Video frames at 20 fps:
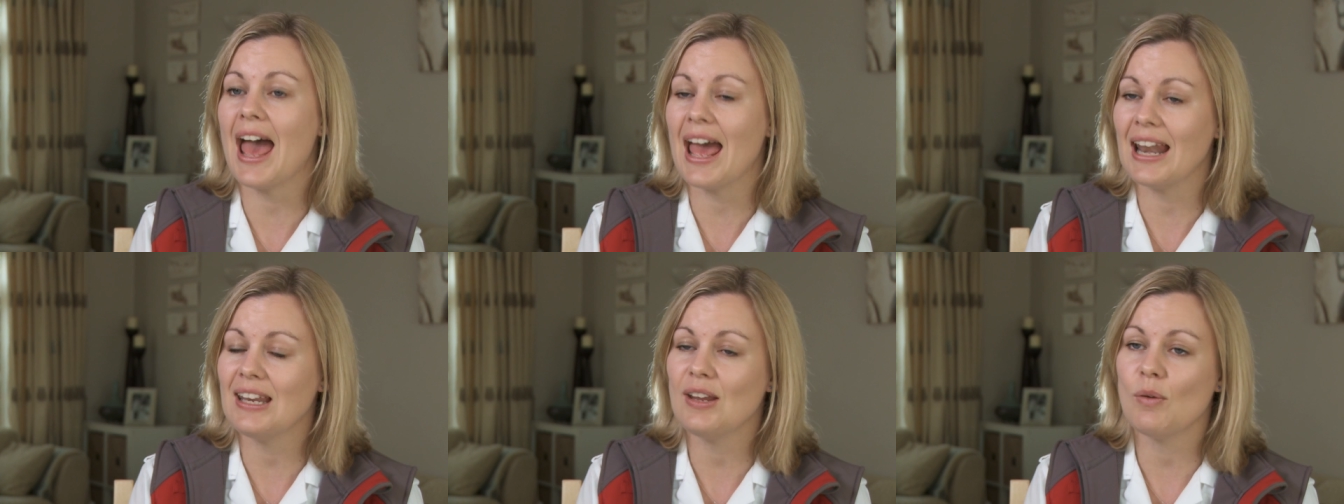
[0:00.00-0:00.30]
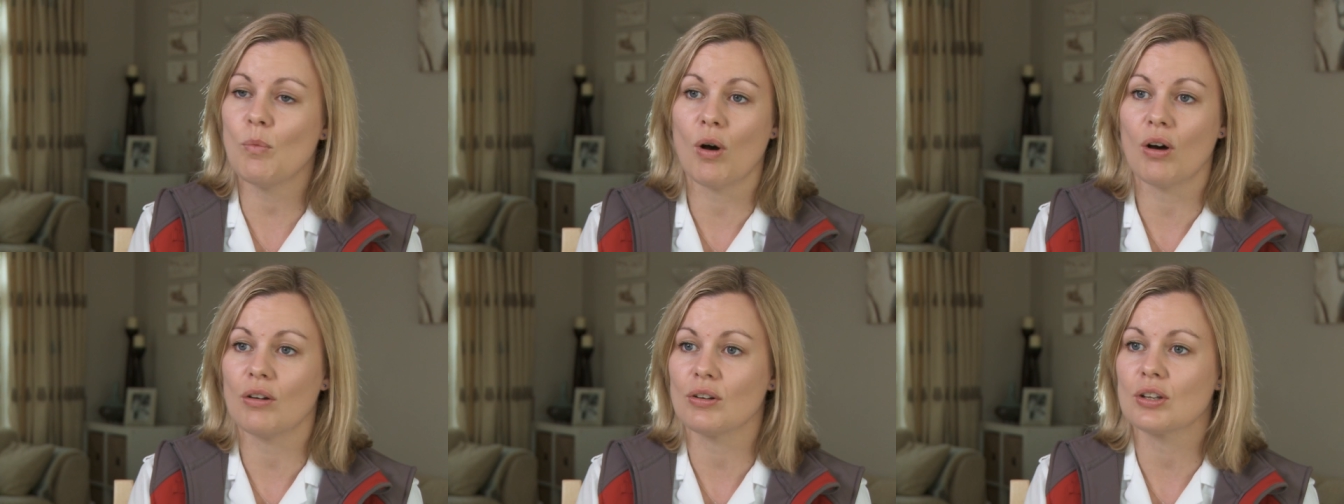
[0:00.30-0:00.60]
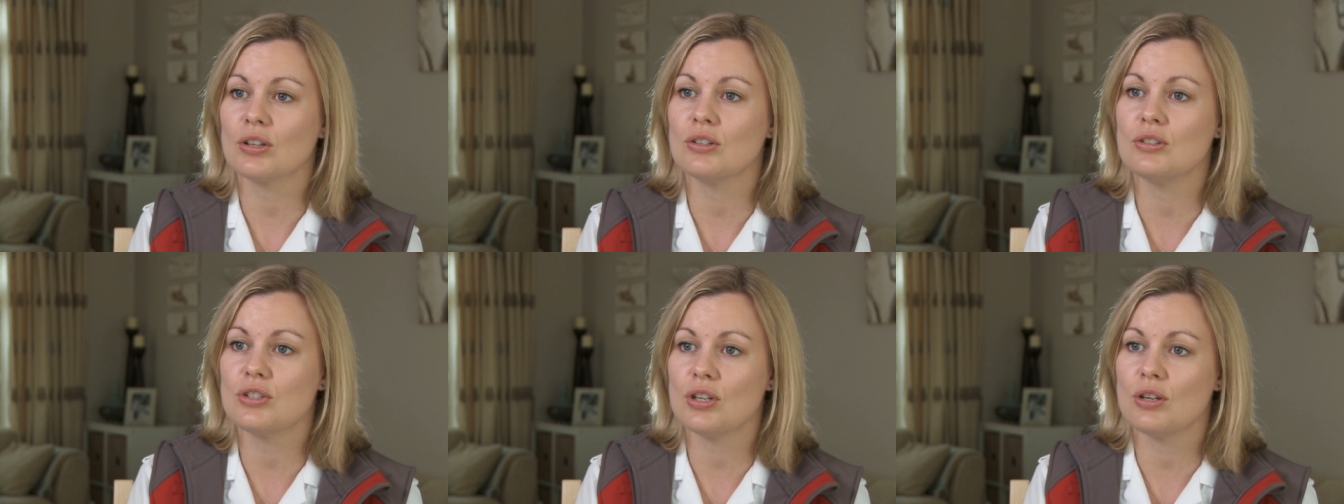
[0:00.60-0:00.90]
anyone
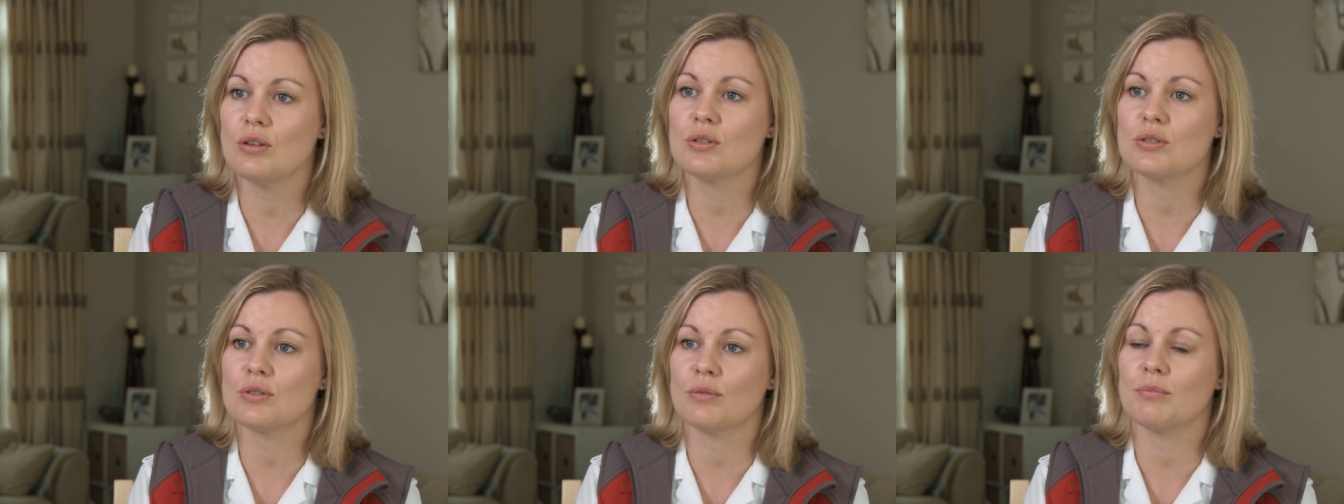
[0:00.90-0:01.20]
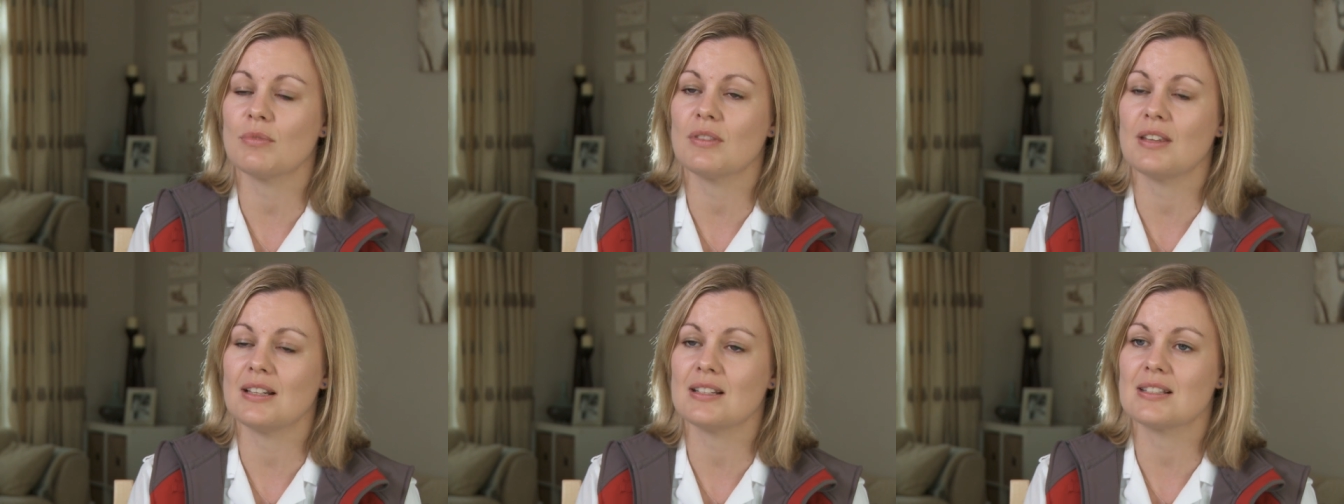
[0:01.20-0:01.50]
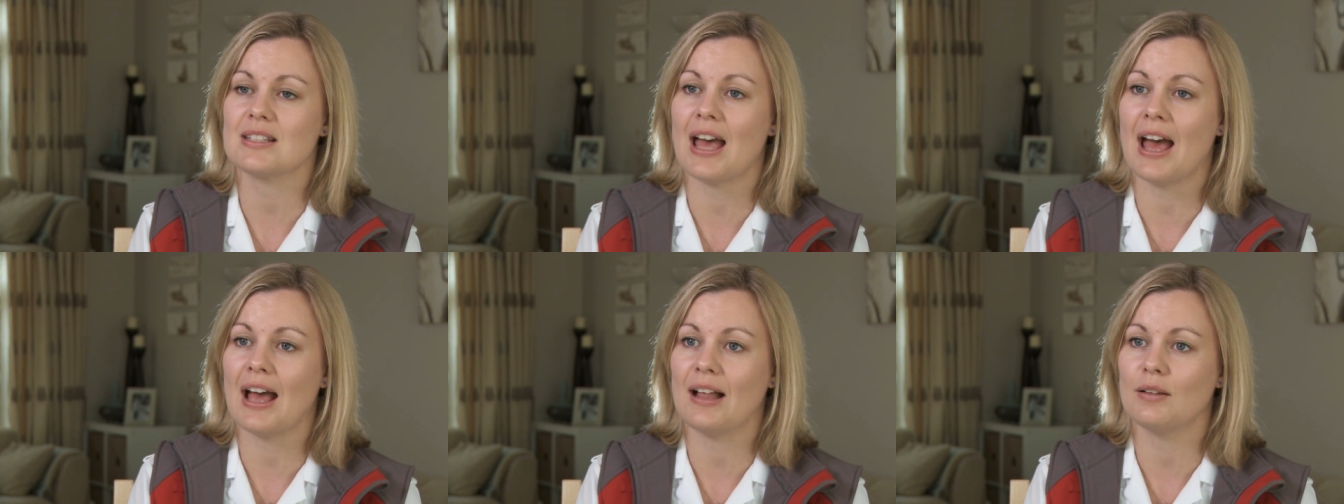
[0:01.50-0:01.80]
can do something
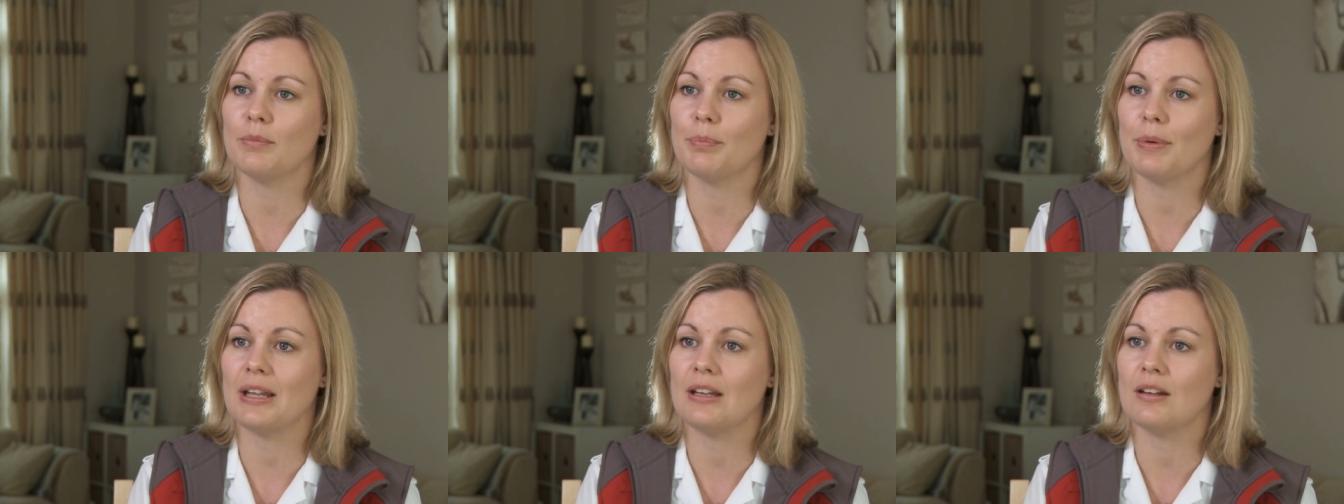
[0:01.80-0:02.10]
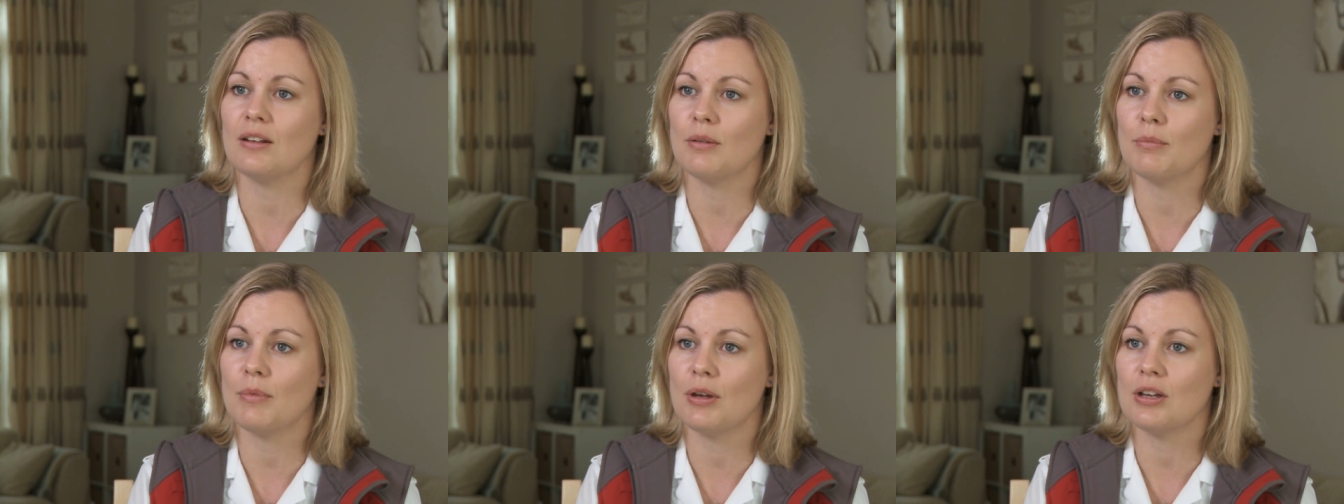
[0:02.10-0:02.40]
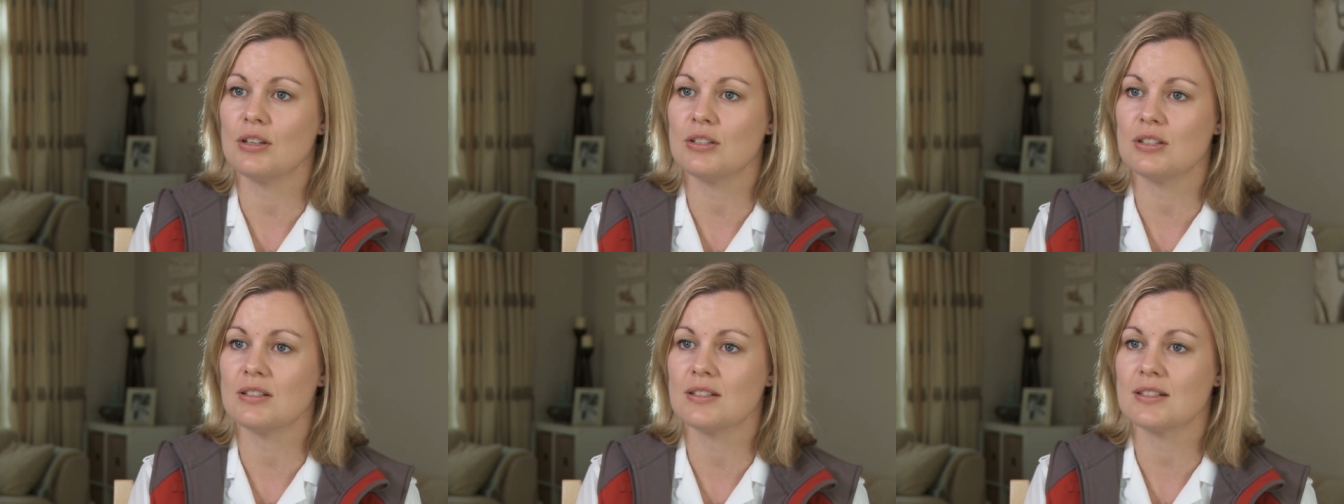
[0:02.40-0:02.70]
to help in an
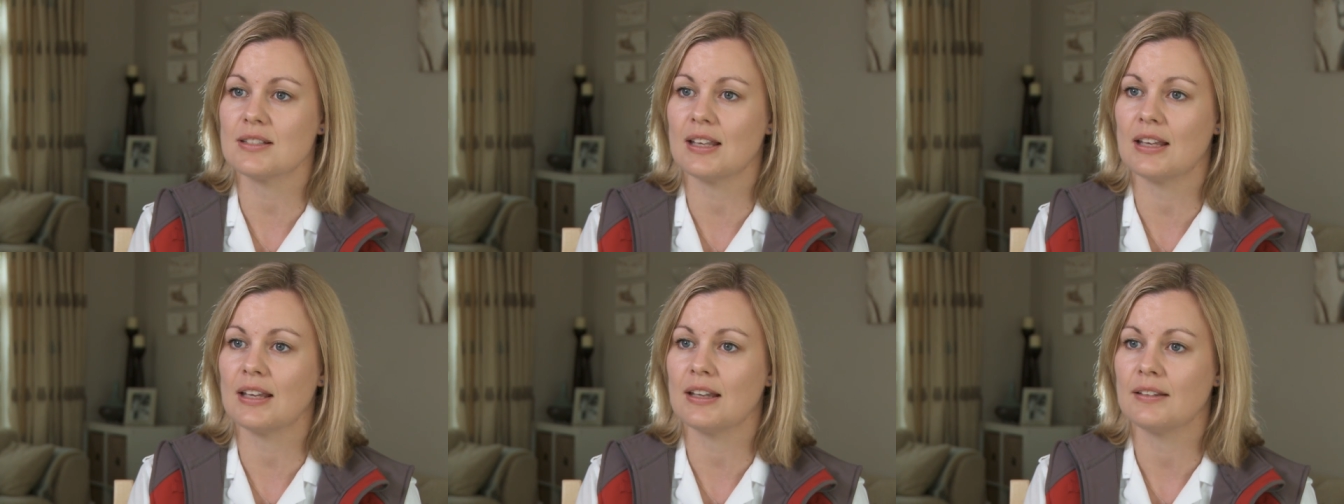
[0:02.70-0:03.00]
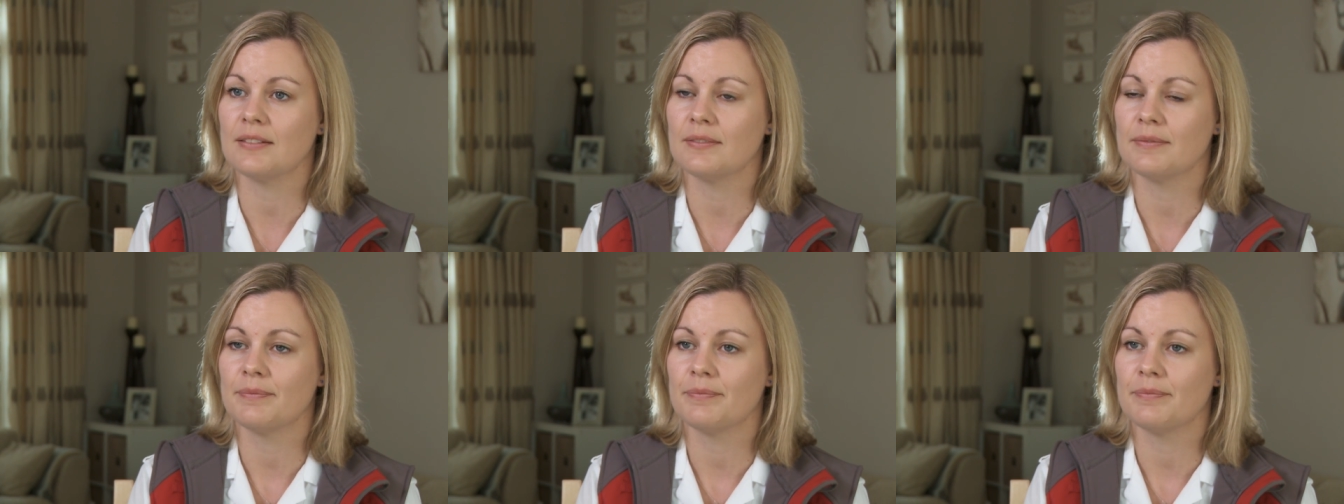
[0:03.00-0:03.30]
emergency.